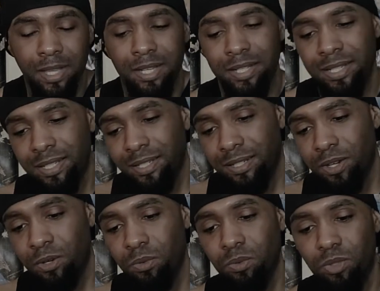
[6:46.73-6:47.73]
I
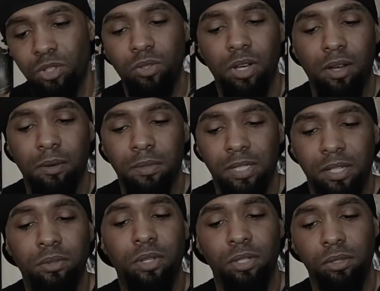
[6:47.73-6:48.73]
would
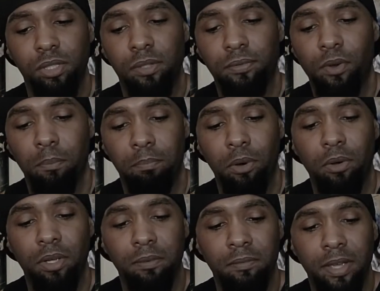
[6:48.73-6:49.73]
say you can use it for a
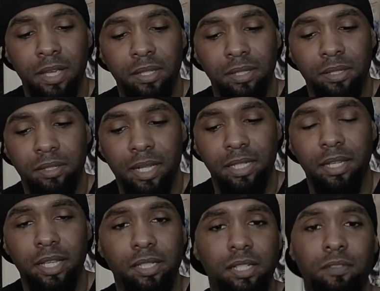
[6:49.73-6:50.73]
bulking phase. That's
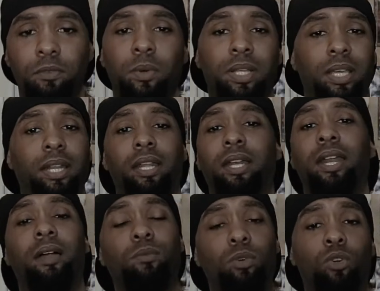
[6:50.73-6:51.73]
like, say, if you want to get in and
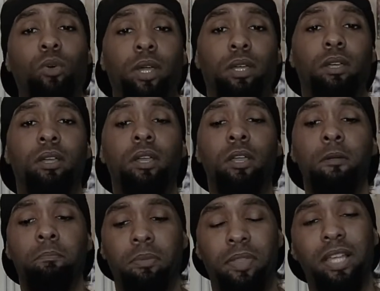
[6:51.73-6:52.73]
out real quick.
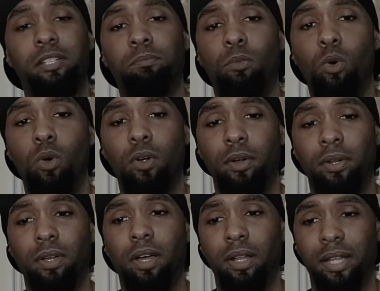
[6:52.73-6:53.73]
But that's more
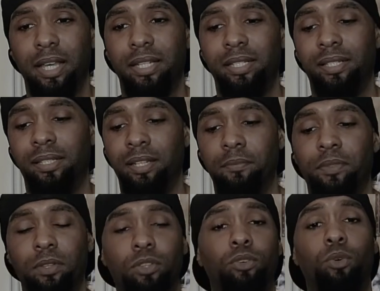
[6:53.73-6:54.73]
or less
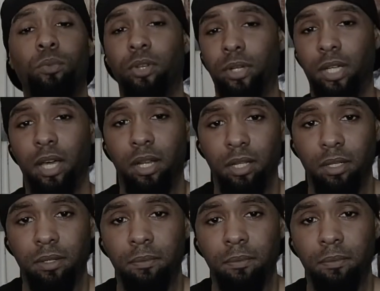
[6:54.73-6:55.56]
something you're doing when you're cutting.